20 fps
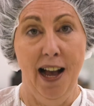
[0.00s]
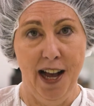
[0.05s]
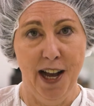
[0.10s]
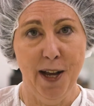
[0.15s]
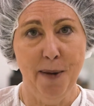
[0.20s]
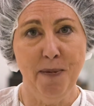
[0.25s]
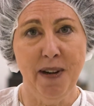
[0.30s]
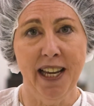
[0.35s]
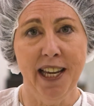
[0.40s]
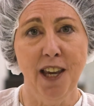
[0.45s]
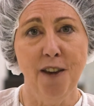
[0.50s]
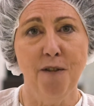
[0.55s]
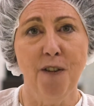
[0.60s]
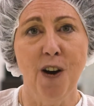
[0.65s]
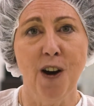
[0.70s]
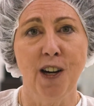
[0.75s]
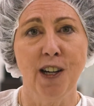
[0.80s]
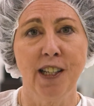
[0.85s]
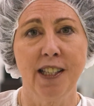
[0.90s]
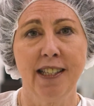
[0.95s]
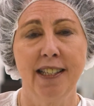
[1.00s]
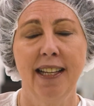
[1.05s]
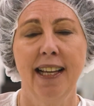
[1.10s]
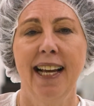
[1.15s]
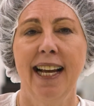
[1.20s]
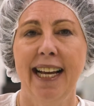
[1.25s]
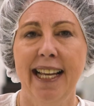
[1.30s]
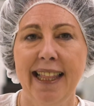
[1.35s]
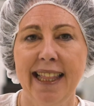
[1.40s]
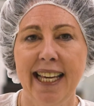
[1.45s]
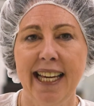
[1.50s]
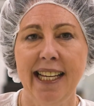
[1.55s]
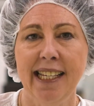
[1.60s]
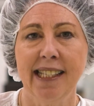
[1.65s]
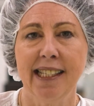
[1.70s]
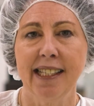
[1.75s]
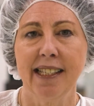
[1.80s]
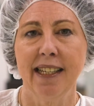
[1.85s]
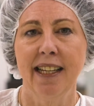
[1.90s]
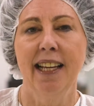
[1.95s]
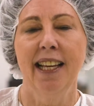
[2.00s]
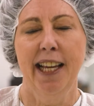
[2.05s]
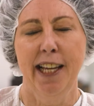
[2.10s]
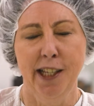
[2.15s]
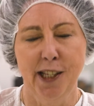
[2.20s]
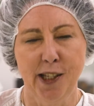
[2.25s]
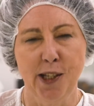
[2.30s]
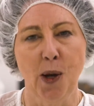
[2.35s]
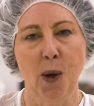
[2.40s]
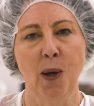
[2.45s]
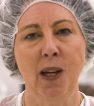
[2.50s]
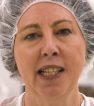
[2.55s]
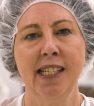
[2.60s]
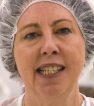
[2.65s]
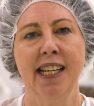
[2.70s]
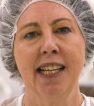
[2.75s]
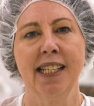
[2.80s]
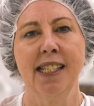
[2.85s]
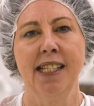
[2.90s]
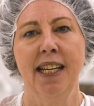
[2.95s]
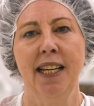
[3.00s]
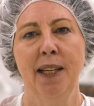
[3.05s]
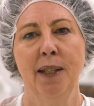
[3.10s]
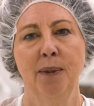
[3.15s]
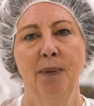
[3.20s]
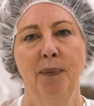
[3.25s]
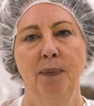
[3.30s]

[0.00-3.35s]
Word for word: I'm Nikki Fox, and this is Solar sixty.